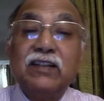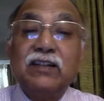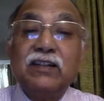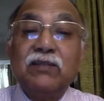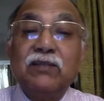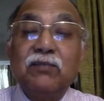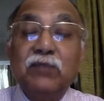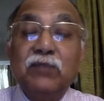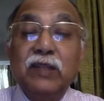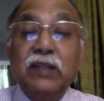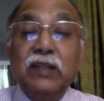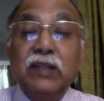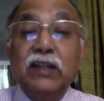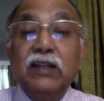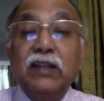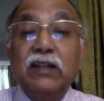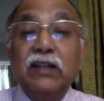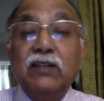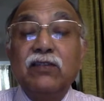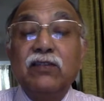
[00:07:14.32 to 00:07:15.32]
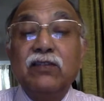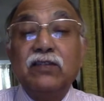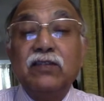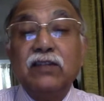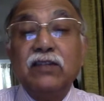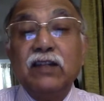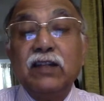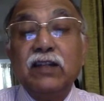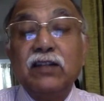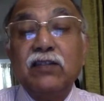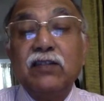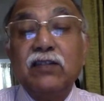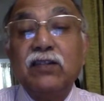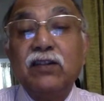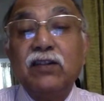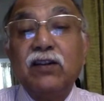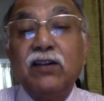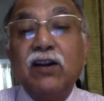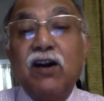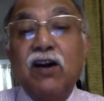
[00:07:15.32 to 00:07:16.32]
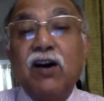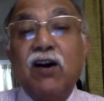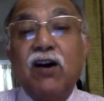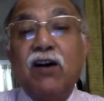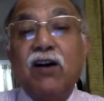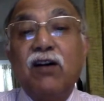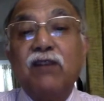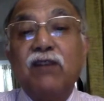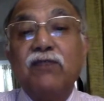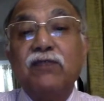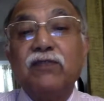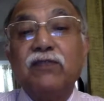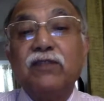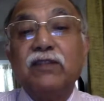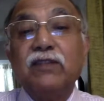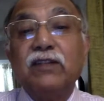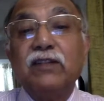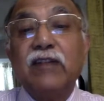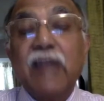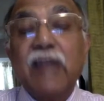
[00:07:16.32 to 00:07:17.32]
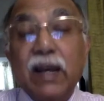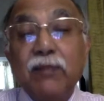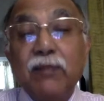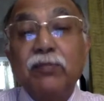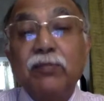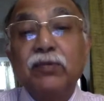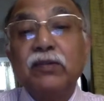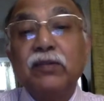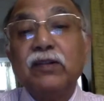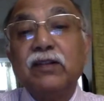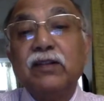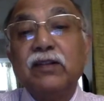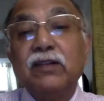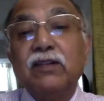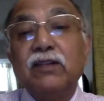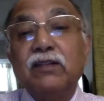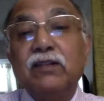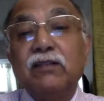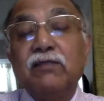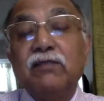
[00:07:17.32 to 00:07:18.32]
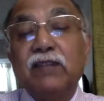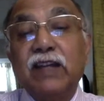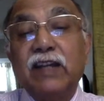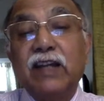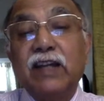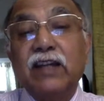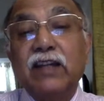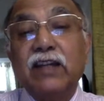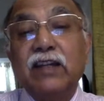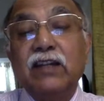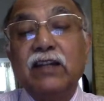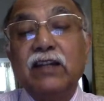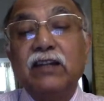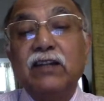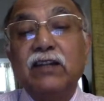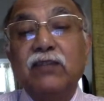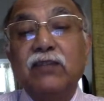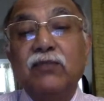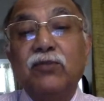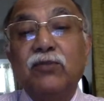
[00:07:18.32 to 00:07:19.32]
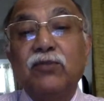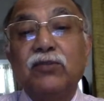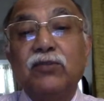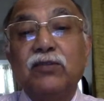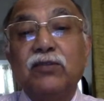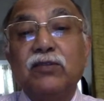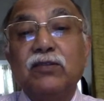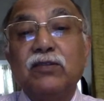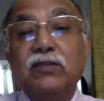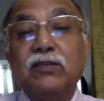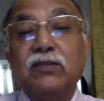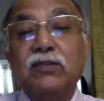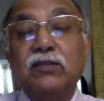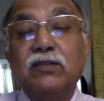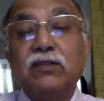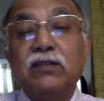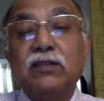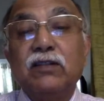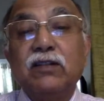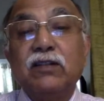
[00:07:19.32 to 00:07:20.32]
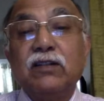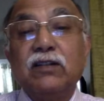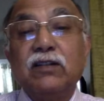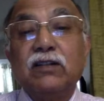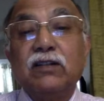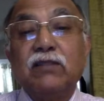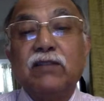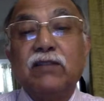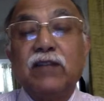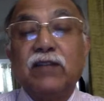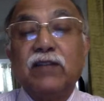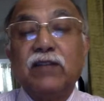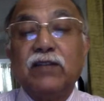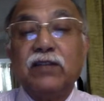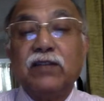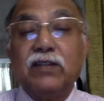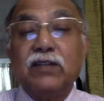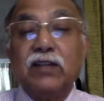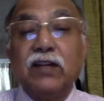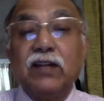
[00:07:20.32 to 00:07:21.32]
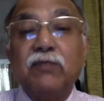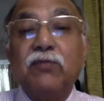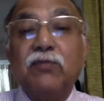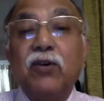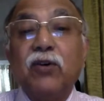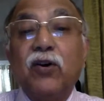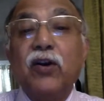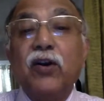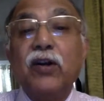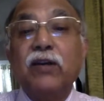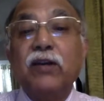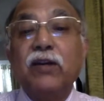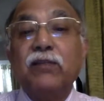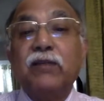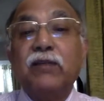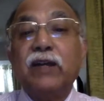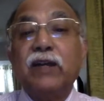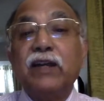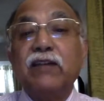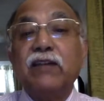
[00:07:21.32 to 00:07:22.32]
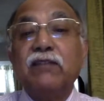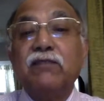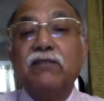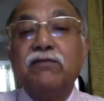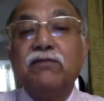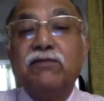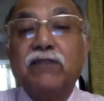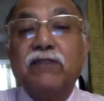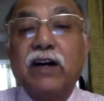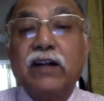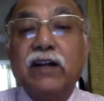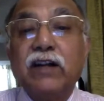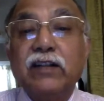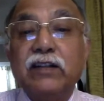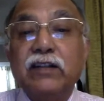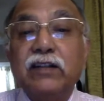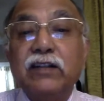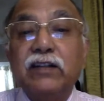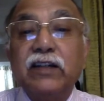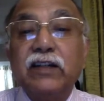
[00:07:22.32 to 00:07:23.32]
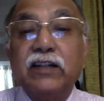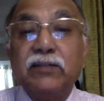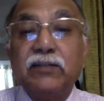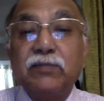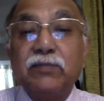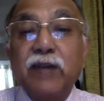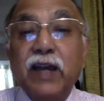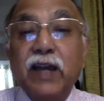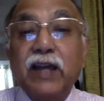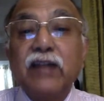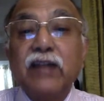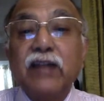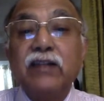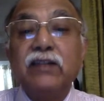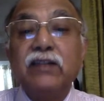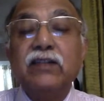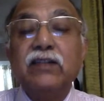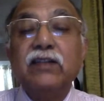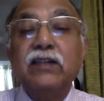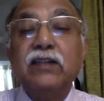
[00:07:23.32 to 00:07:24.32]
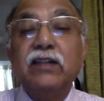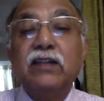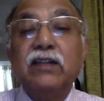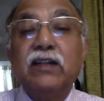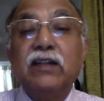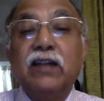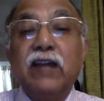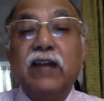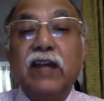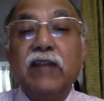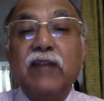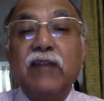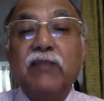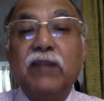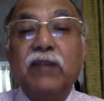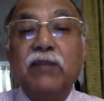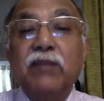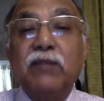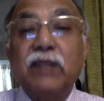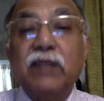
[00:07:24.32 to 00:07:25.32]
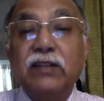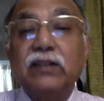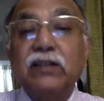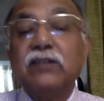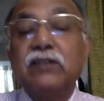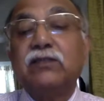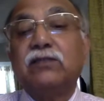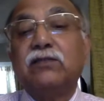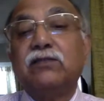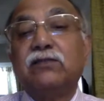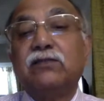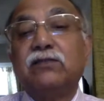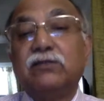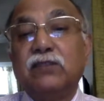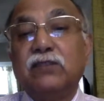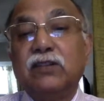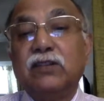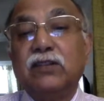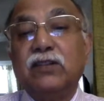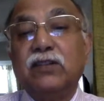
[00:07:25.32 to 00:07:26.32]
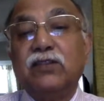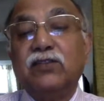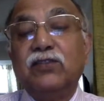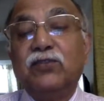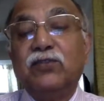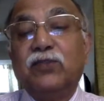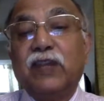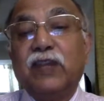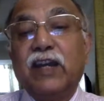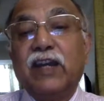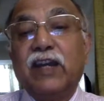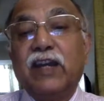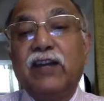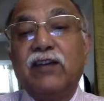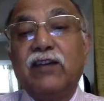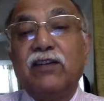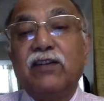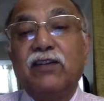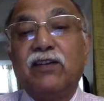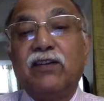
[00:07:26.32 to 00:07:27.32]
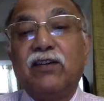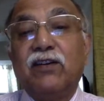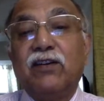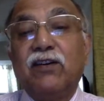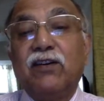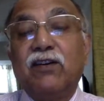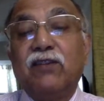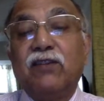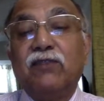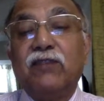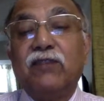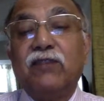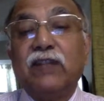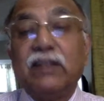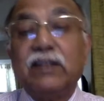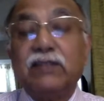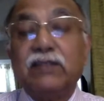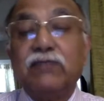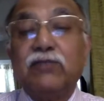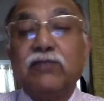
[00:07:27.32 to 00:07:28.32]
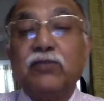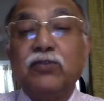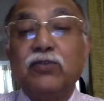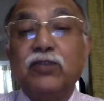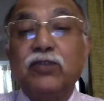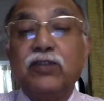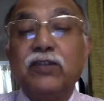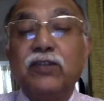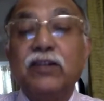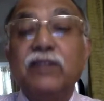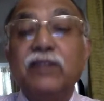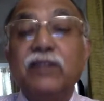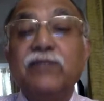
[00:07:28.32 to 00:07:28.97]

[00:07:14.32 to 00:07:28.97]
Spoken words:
being in receipt of help when I needed it most. When I was a young boy, my father expired and my mother took care of us four children,